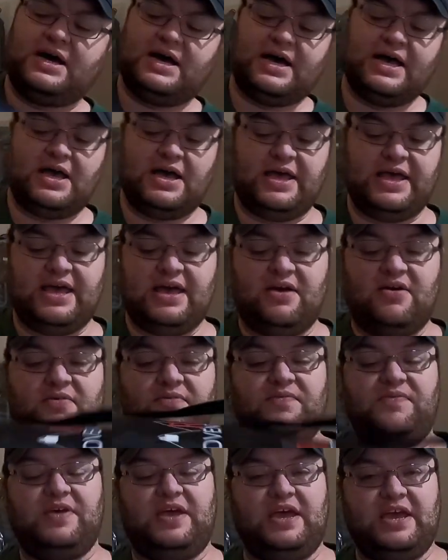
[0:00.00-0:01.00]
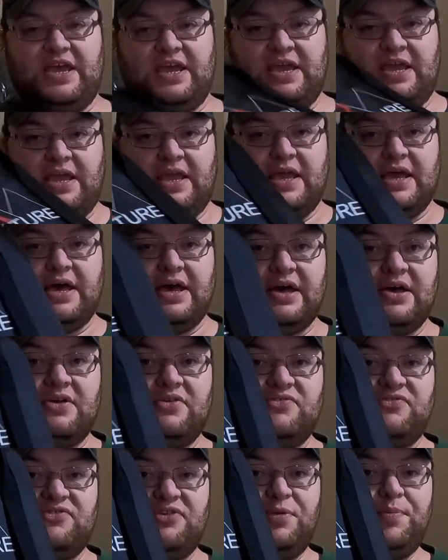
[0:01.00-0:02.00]
I have
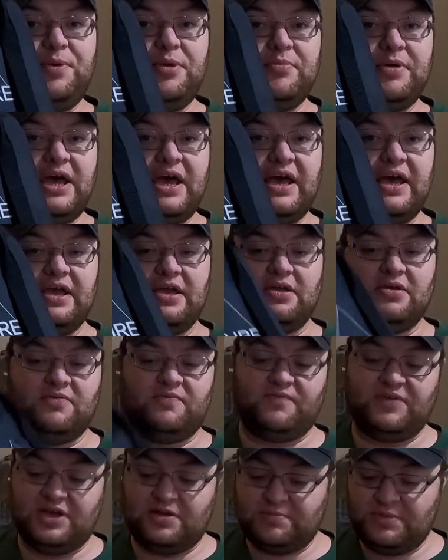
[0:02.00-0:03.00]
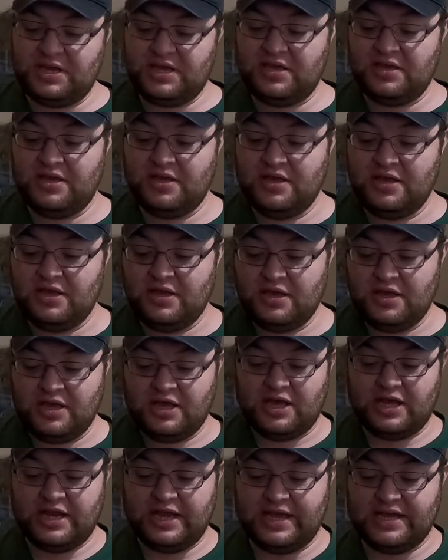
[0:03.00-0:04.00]
a sleeping bag. Found me
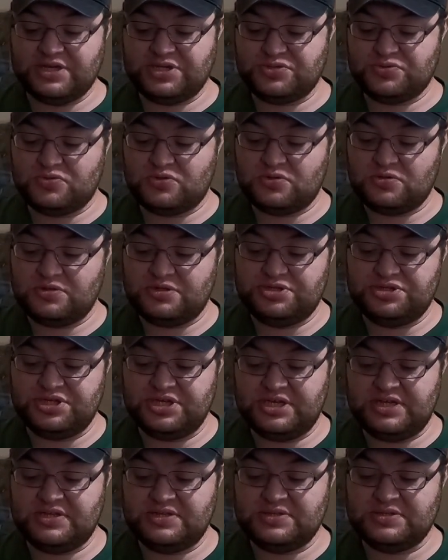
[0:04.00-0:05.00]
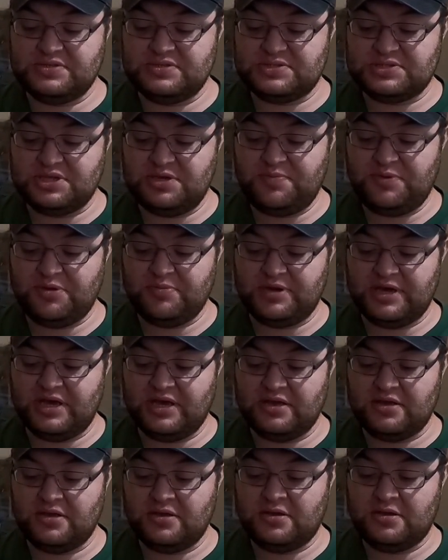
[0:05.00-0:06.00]
an actual legit sleeping
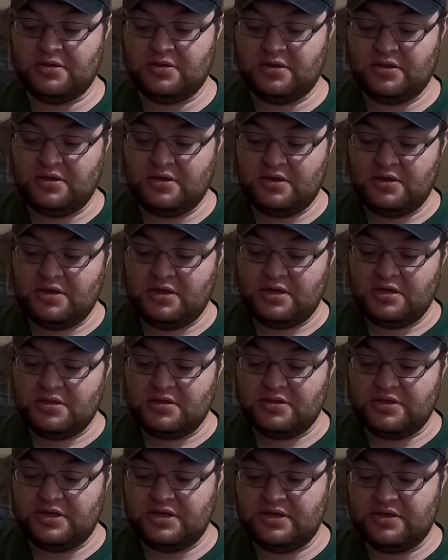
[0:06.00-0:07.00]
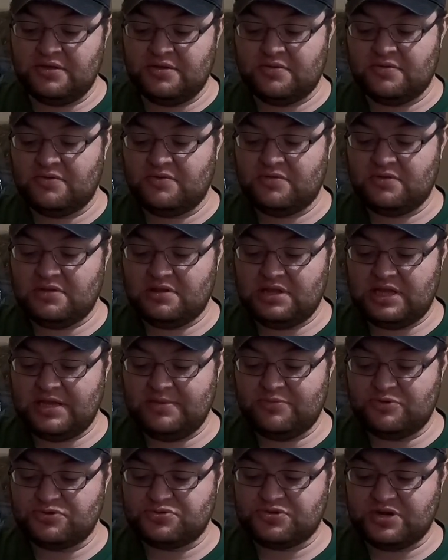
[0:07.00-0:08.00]
bag. The
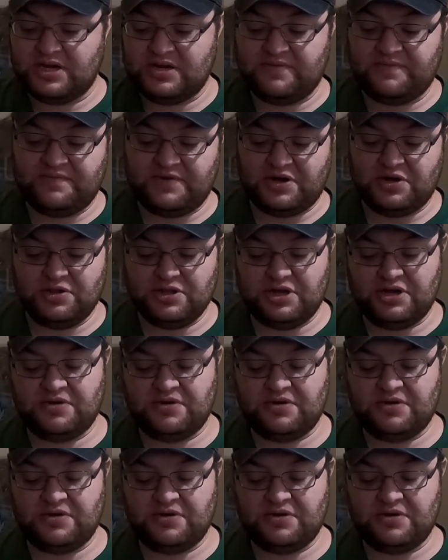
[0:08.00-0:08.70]
label's trying to fall